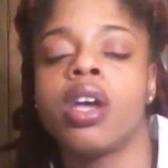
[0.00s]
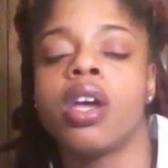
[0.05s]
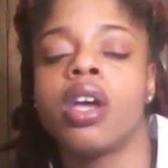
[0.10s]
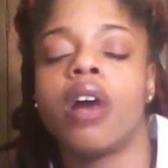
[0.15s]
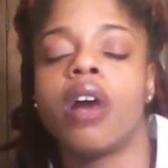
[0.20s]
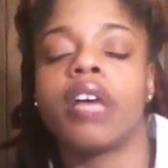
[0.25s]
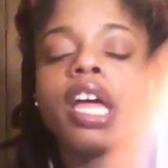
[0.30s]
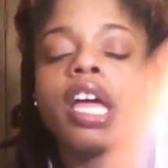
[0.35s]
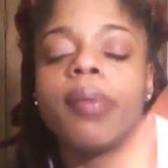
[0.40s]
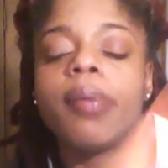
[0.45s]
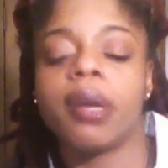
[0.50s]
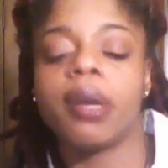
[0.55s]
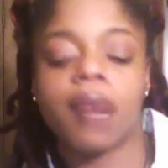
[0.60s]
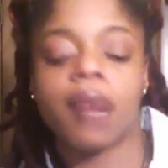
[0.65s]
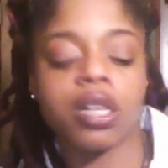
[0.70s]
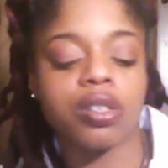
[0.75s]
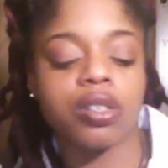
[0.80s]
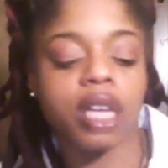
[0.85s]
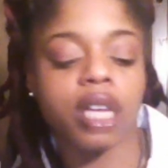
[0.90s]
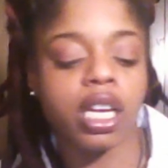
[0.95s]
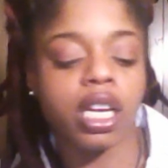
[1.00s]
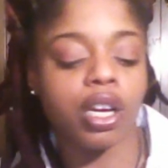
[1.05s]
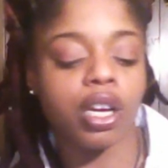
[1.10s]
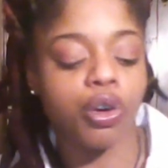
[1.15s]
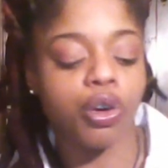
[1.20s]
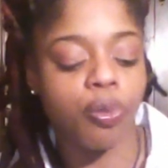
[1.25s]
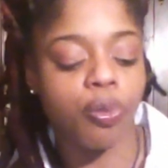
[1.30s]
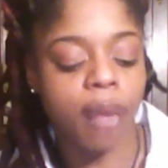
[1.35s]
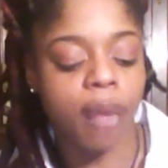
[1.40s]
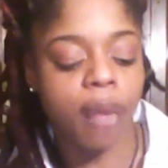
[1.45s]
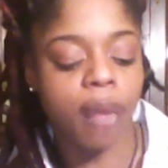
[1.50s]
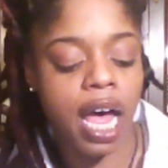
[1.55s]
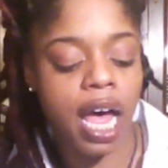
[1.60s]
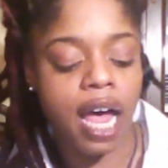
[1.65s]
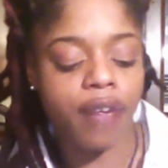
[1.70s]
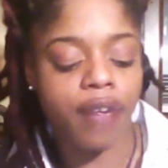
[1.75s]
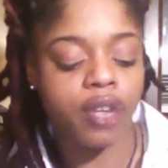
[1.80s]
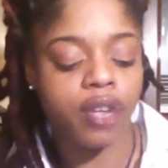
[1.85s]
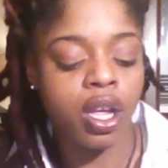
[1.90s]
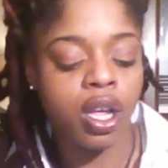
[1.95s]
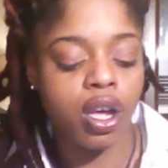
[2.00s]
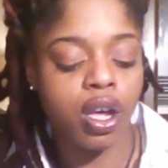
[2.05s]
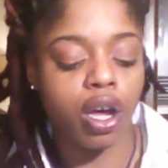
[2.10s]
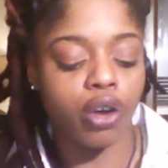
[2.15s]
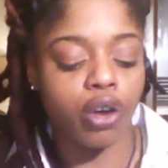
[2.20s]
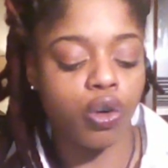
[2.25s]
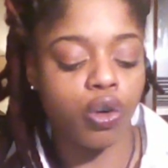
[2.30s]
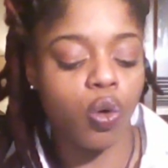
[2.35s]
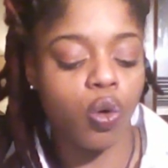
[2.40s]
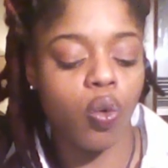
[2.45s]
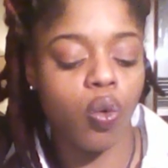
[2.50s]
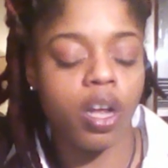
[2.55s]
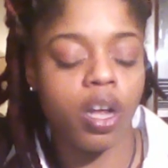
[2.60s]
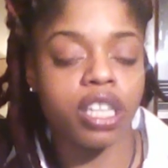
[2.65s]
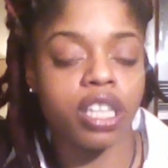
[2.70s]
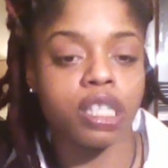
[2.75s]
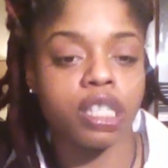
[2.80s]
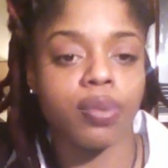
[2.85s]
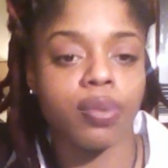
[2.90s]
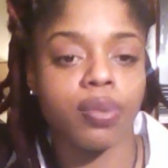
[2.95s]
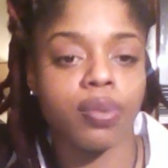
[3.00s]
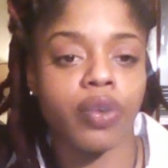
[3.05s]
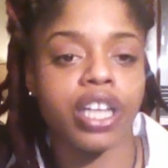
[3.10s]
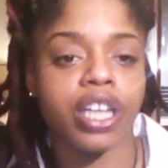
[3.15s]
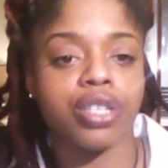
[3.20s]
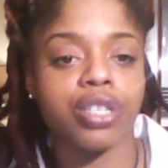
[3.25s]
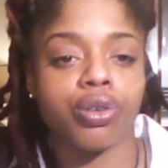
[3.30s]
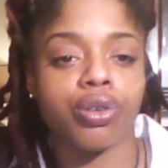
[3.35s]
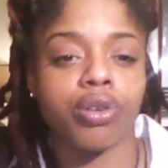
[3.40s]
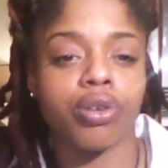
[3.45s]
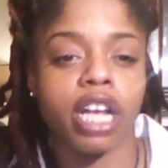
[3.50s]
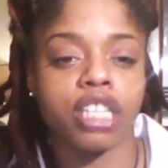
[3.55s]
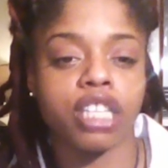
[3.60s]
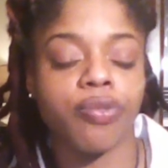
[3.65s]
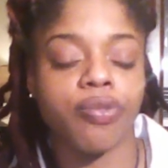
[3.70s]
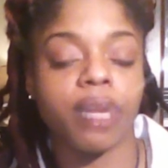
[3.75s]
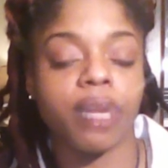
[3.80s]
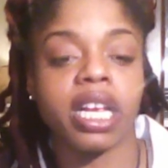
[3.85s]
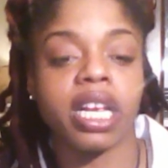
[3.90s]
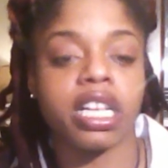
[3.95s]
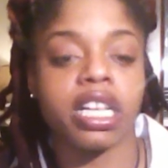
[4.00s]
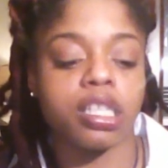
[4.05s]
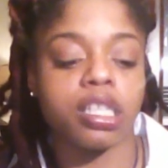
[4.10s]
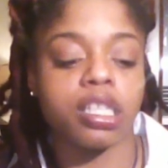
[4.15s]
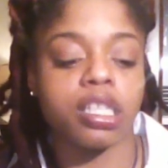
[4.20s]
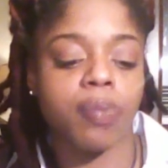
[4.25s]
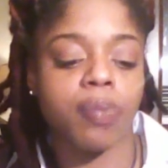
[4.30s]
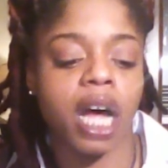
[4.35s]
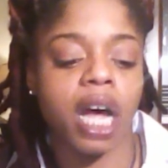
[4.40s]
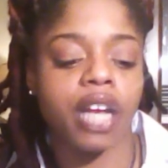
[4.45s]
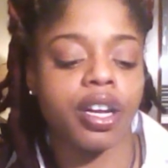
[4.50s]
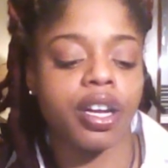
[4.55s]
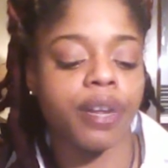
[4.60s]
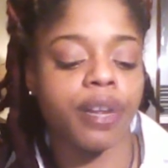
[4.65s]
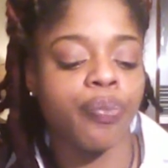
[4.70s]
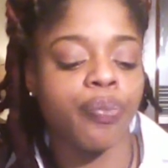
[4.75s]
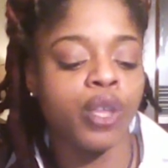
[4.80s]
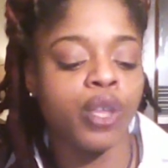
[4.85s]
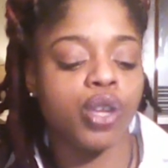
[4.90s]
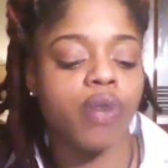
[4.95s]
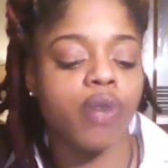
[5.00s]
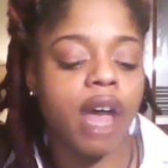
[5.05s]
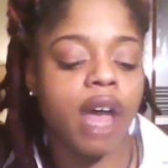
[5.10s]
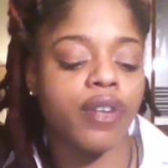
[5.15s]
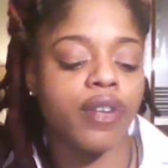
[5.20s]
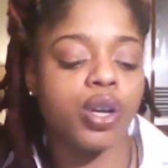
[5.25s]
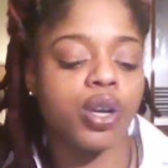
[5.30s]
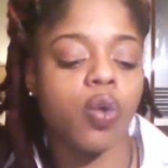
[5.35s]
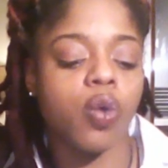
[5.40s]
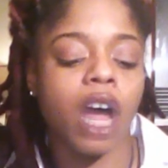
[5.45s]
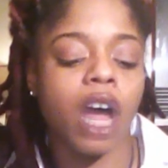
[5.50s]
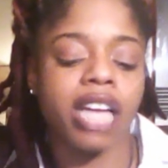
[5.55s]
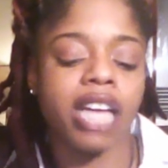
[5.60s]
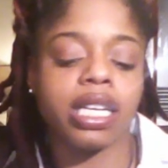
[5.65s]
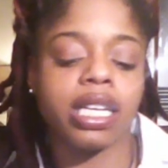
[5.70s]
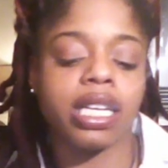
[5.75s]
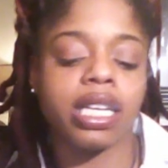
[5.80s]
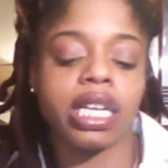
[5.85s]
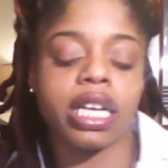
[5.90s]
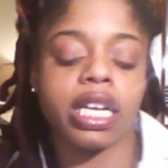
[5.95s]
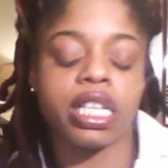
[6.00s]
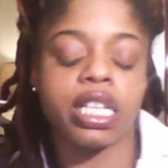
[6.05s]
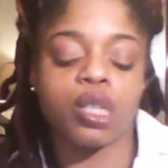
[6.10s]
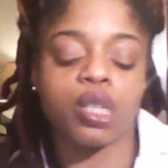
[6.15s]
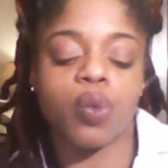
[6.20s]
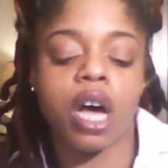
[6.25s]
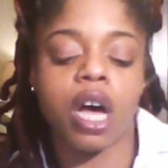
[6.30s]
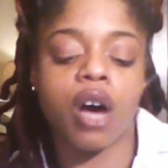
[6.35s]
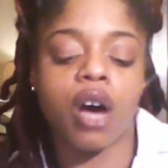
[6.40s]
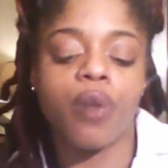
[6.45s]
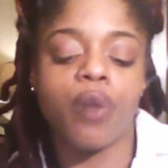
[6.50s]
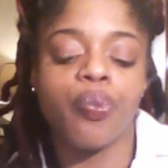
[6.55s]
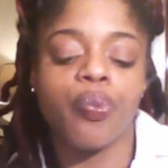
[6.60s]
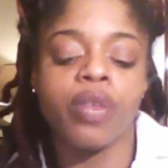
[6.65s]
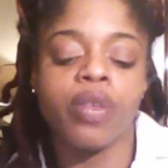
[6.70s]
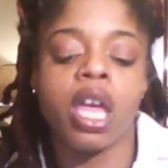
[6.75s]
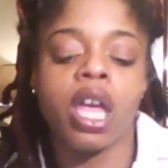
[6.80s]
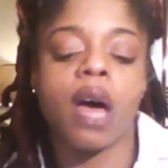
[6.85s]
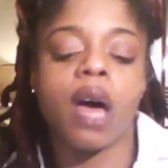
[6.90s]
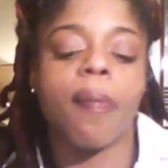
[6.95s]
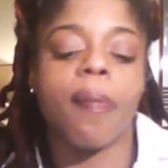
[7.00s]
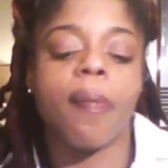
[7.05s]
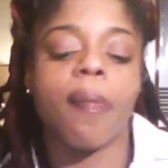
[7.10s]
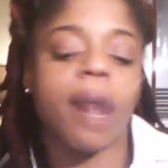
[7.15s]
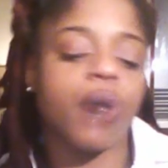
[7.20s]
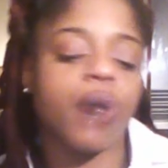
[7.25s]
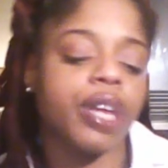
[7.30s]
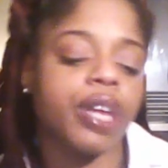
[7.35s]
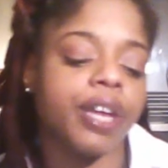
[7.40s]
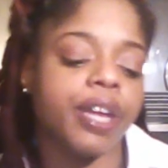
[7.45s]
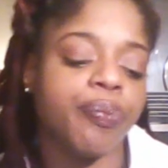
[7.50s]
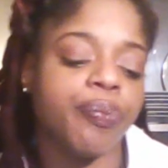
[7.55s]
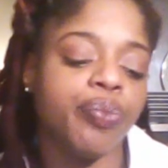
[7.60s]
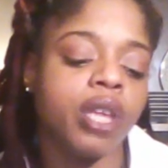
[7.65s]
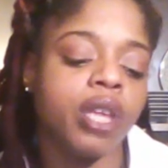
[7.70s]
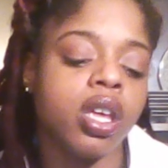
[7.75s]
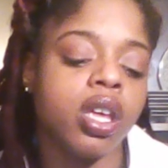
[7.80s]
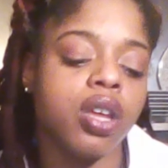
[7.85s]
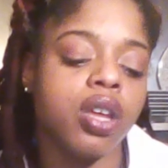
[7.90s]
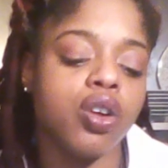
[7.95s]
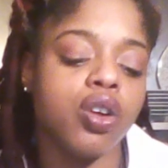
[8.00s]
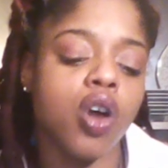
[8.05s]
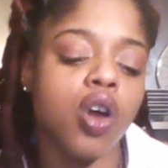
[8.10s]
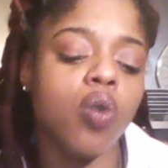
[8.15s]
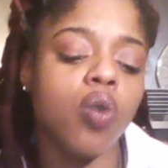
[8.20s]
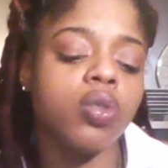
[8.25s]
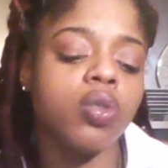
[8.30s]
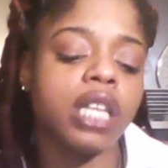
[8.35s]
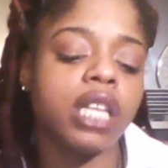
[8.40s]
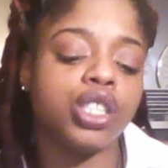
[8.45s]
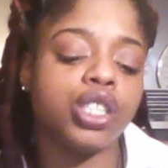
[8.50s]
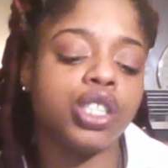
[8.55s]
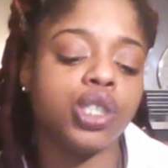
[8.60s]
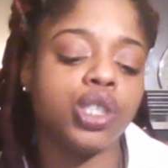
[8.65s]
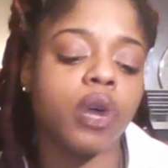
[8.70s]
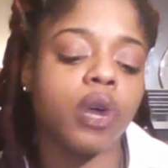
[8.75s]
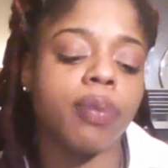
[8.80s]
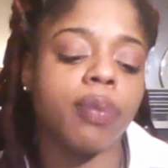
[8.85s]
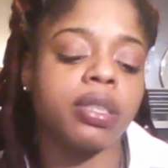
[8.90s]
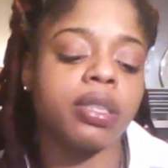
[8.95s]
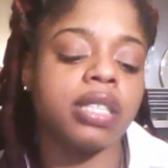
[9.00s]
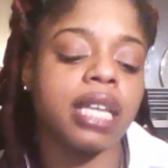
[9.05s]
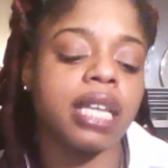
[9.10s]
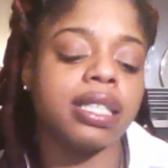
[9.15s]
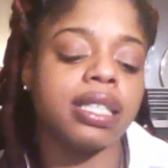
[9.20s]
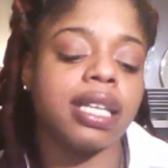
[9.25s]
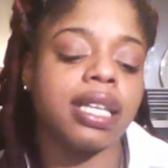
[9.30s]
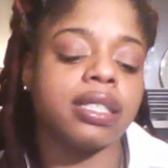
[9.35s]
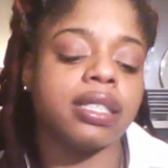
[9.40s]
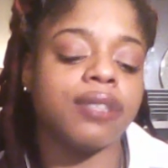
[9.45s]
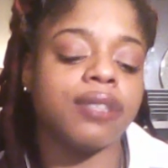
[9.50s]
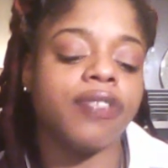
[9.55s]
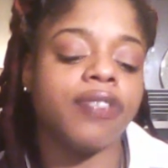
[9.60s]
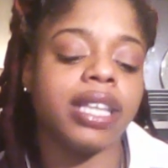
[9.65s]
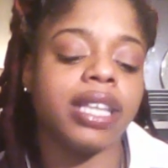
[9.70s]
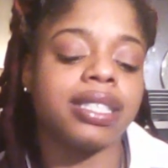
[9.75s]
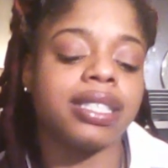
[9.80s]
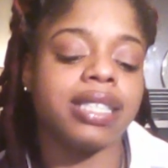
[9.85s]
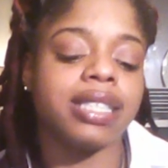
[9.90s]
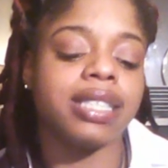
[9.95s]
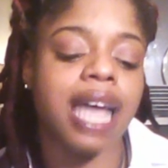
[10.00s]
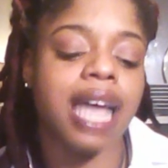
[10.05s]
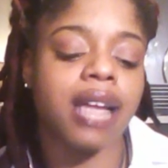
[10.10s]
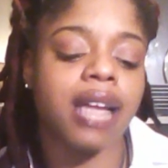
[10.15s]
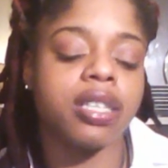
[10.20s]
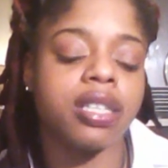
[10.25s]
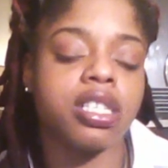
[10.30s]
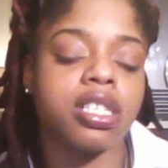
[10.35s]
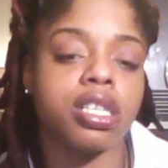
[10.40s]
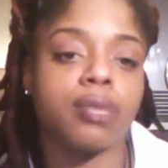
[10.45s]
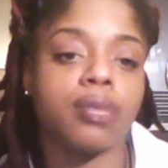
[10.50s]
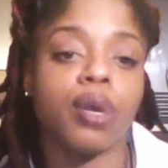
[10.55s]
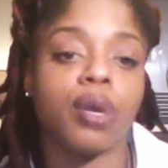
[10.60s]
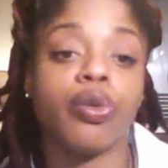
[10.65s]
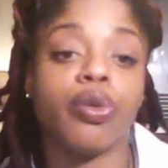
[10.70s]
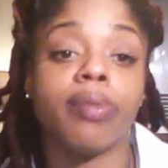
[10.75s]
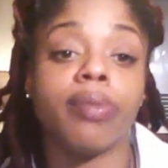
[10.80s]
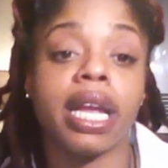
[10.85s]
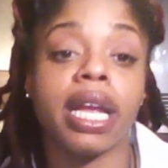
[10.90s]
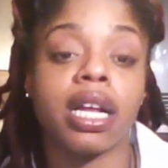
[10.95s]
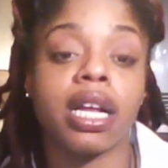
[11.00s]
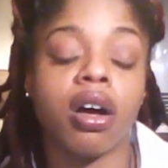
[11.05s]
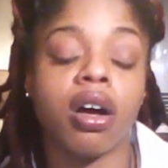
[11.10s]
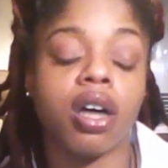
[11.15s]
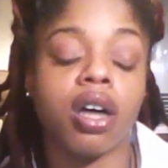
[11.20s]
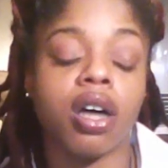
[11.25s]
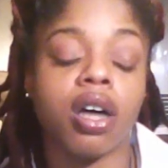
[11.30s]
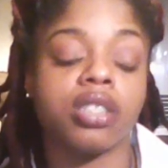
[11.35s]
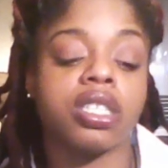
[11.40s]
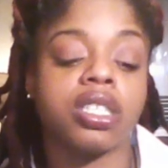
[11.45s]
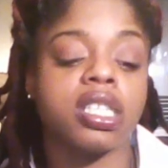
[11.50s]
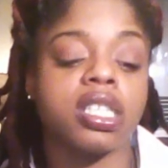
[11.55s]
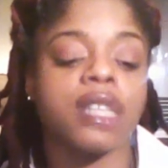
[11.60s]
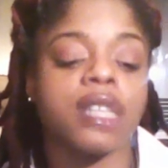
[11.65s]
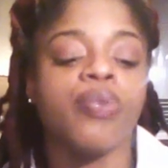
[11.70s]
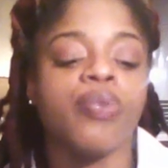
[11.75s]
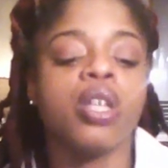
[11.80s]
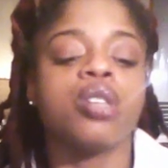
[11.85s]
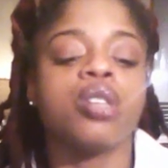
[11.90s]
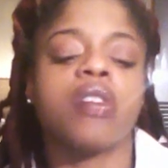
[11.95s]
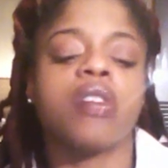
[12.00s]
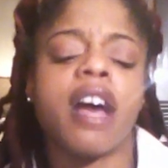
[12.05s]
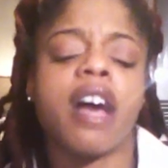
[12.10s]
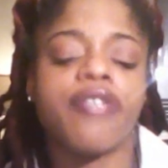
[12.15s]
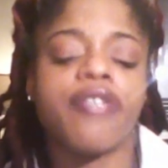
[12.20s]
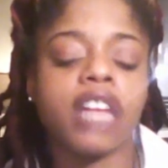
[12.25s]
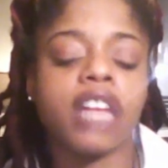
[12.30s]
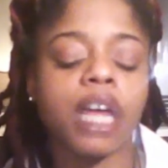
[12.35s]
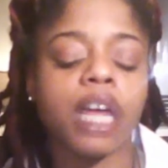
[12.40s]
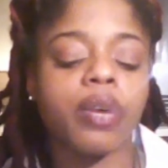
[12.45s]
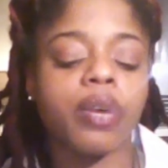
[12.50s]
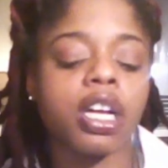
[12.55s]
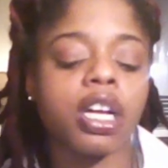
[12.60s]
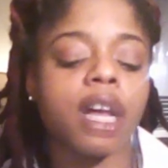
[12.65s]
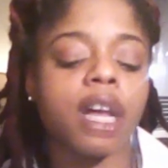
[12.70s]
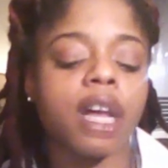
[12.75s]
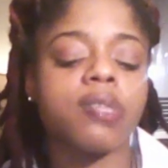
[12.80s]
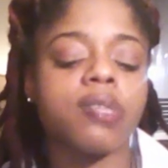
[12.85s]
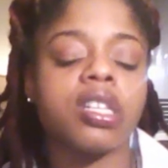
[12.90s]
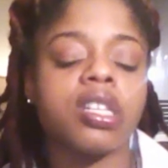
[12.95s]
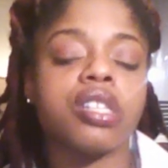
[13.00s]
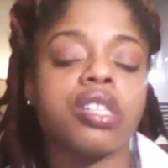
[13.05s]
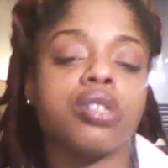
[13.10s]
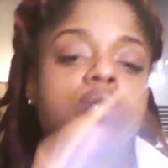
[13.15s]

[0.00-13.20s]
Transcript: Okay, but I'm also getting a new path, a new inspiration. You guys are being inspired. You have a new idea as well. Mountain. Know that you are protected as you face challenges, but remain cautious. So I feel like when it comes to this